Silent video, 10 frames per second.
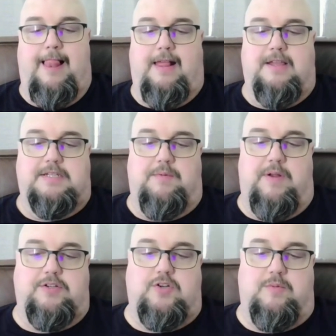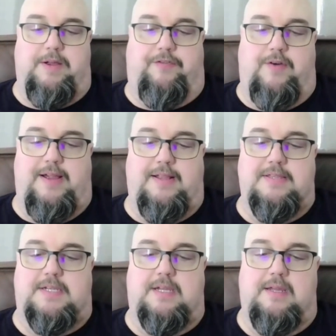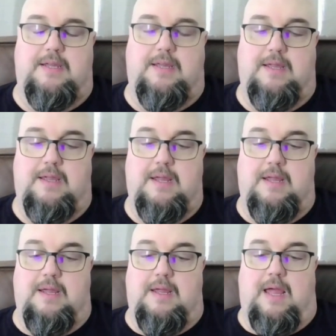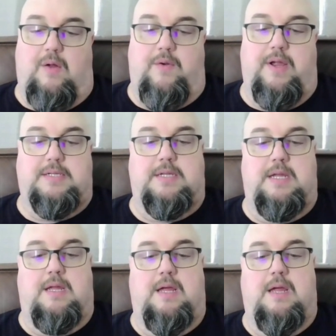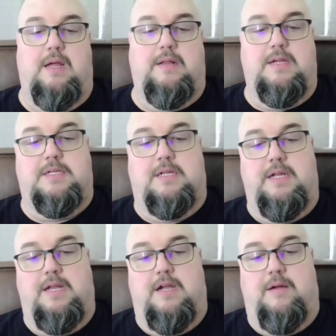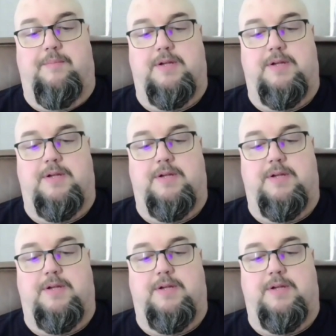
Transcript: Because I want to show my friends how nicely these clean up.